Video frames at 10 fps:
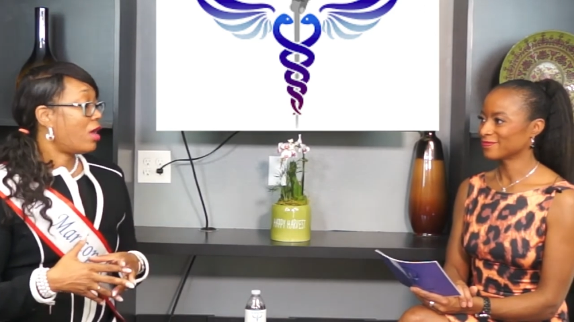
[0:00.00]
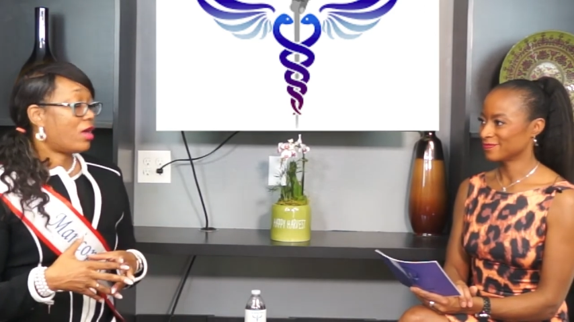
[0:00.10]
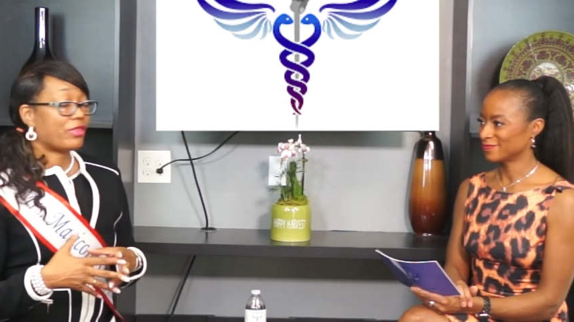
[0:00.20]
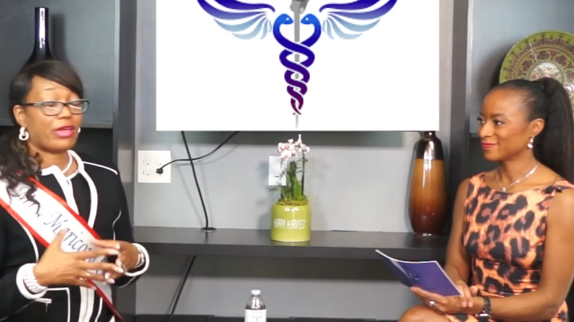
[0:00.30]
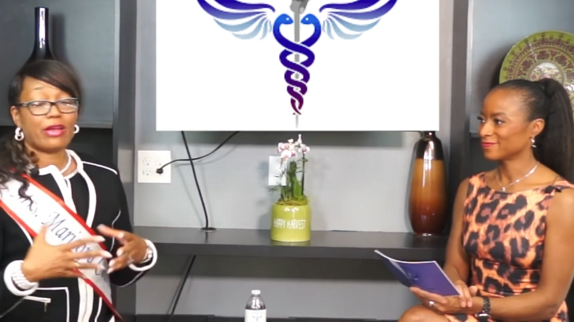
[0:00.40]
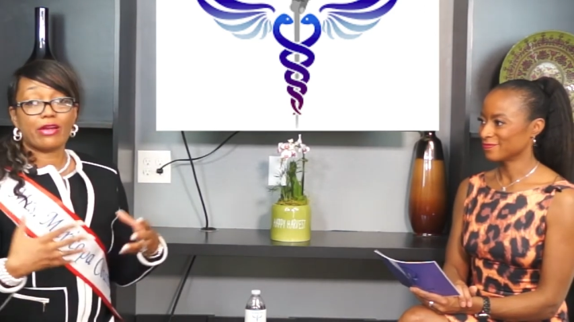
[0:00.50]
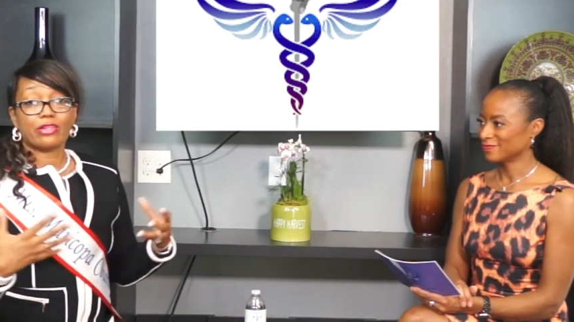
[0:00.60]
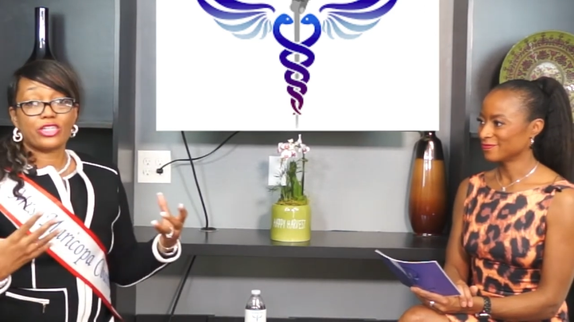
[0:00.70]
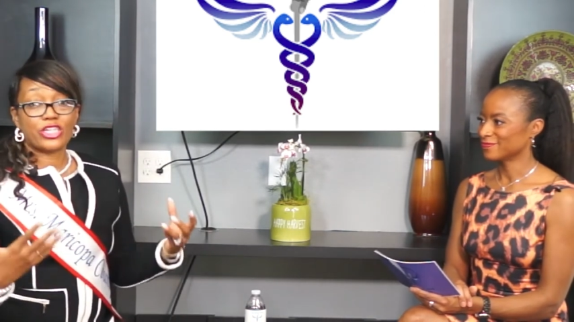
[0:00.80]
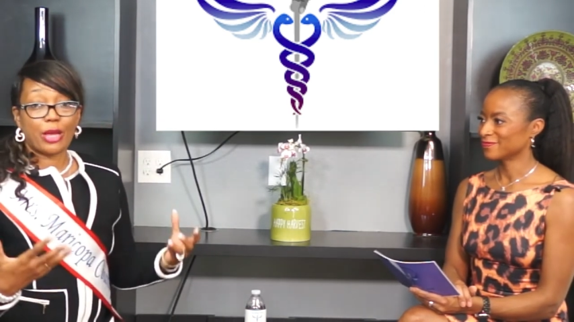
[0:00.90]
Speaker 1: Uh, the hair,
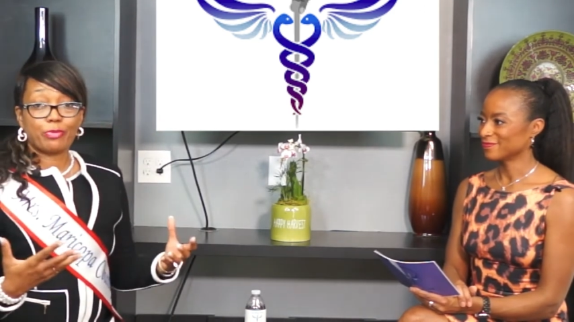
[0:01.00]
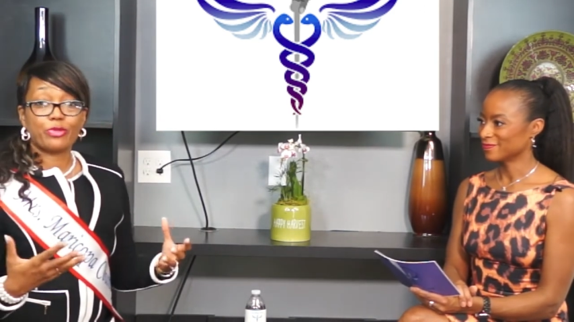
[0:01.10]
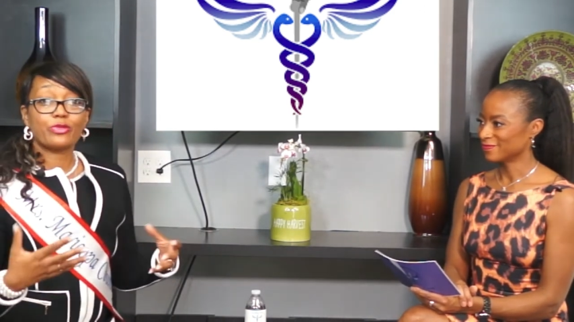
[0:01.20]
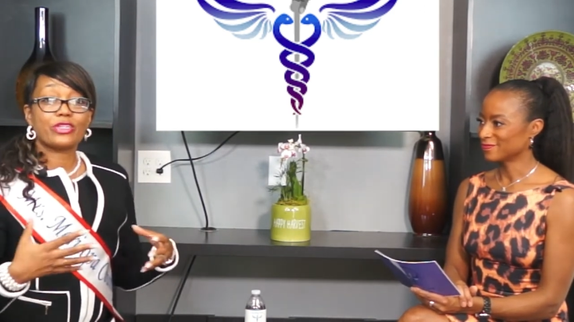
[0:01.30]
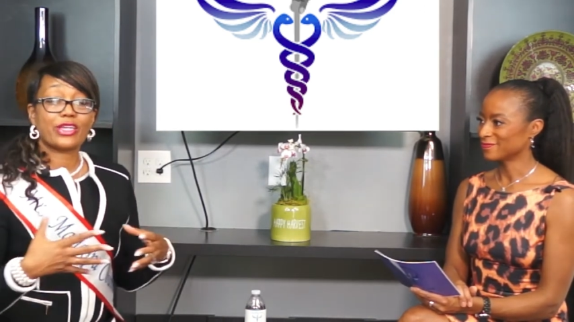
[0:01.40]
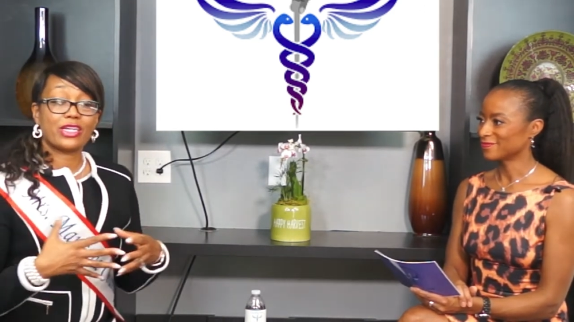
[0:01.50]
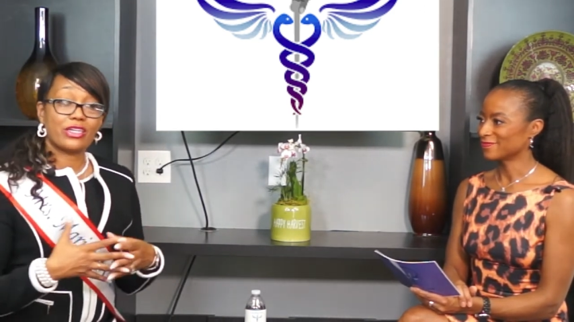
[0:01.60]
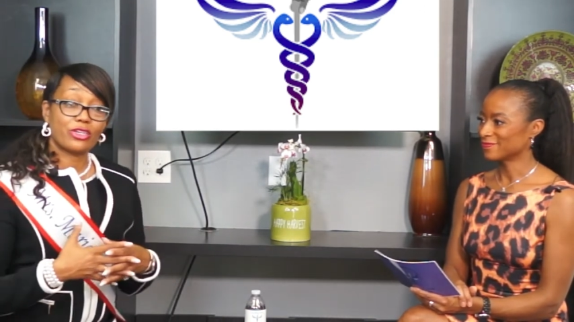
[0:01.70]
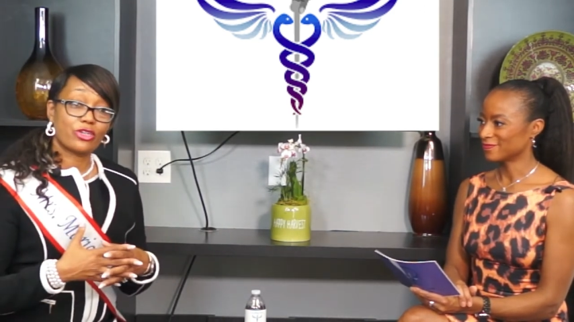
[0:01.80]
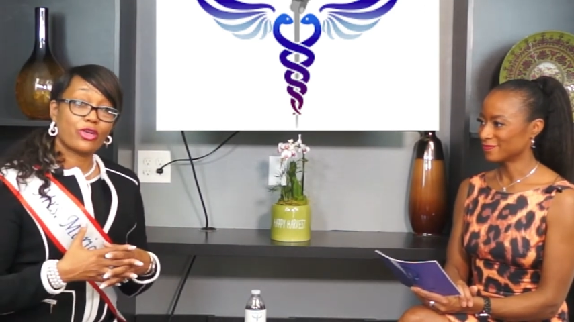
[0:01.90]
the shampoos, the
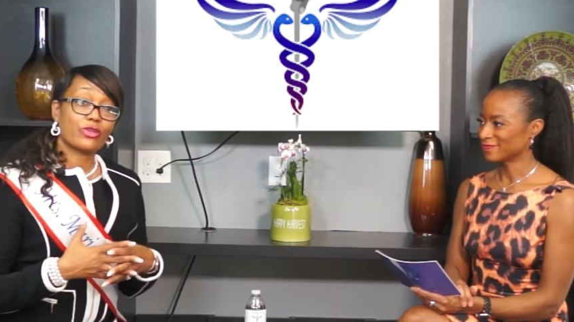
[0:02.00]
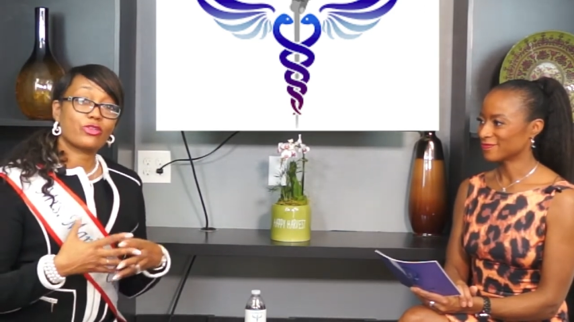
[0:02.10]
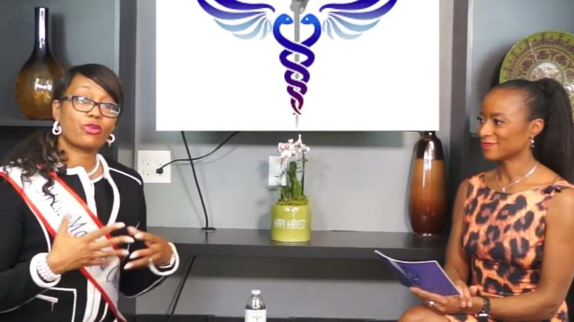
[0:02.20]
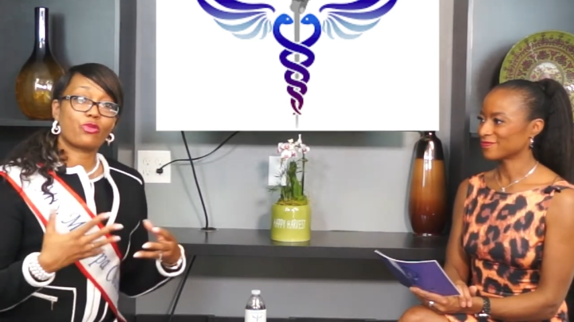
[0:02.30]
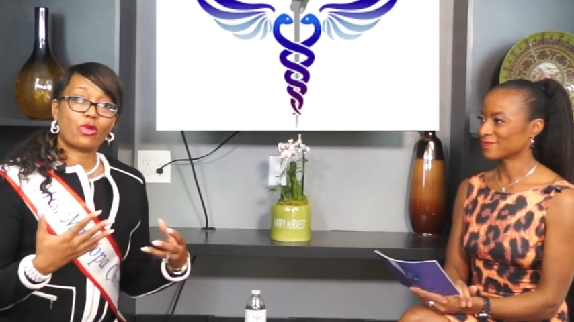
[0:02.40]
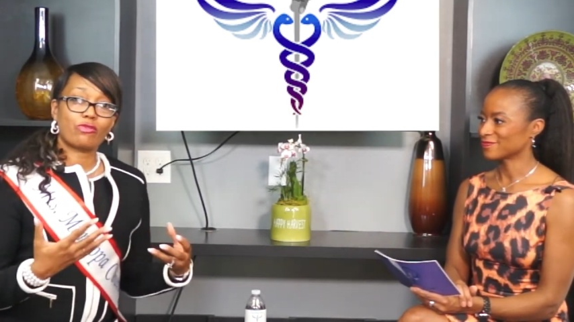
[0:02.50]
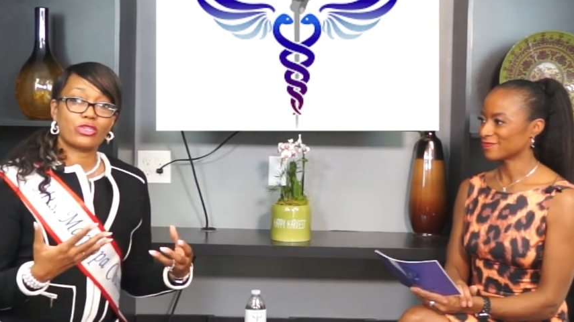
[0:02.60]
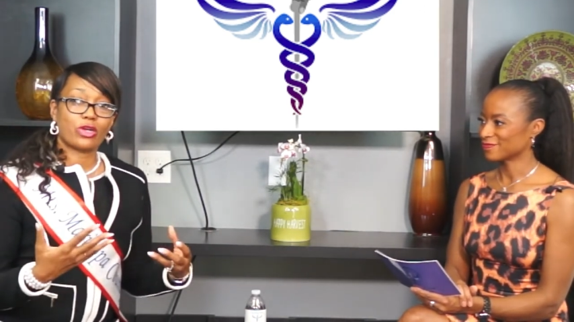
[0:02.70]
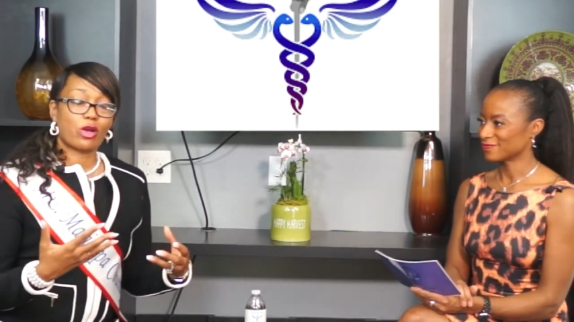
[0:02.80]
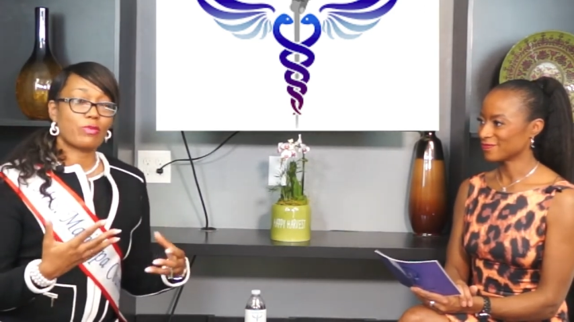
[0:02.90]
conditioners, the growth
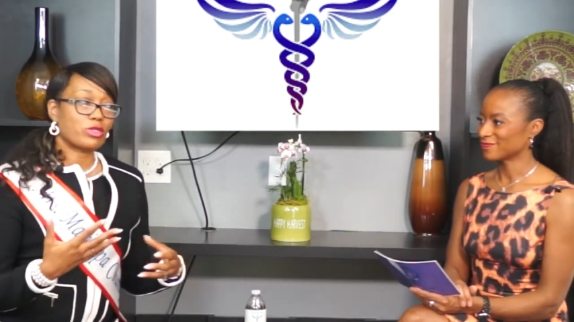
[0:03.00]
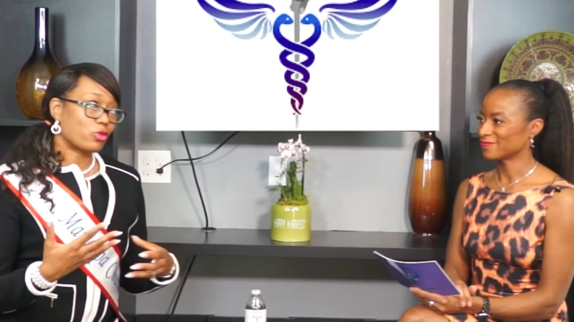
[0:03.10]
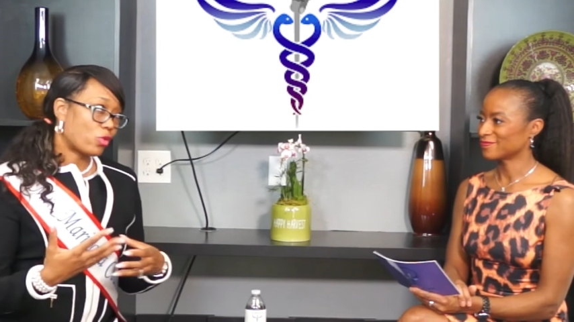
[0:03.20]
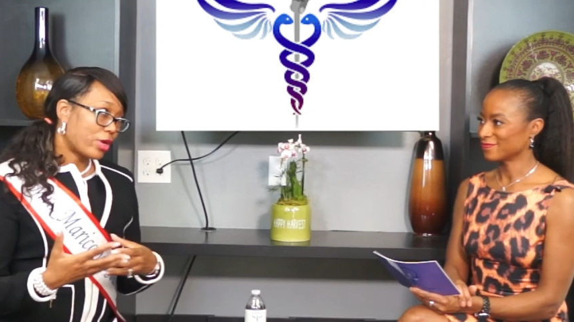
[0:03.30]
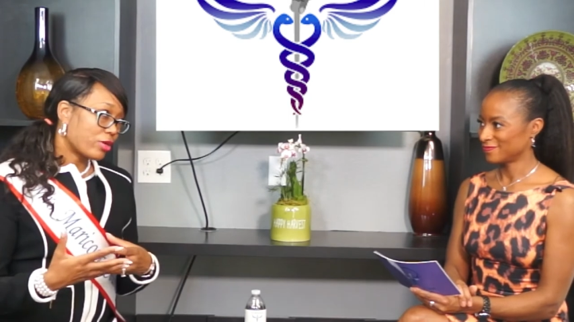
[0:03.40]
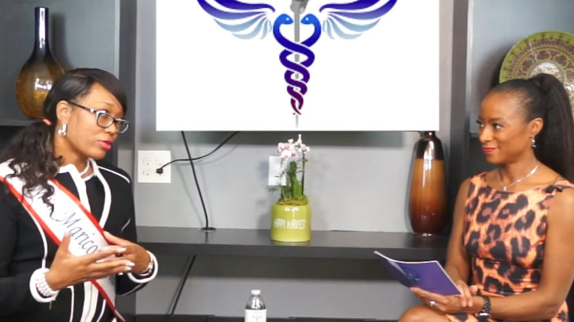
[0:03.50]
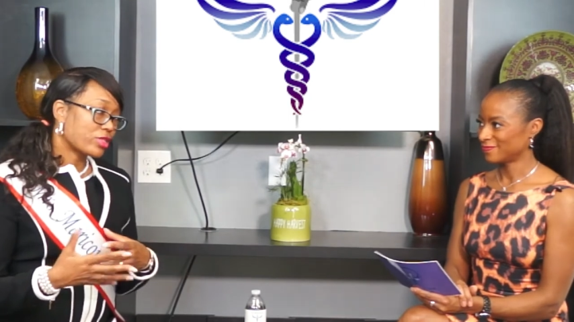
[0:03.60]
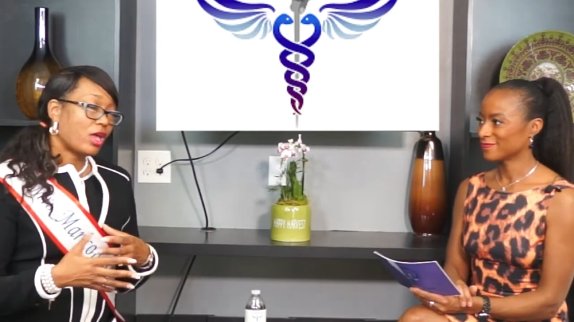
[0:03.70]
serums and oils,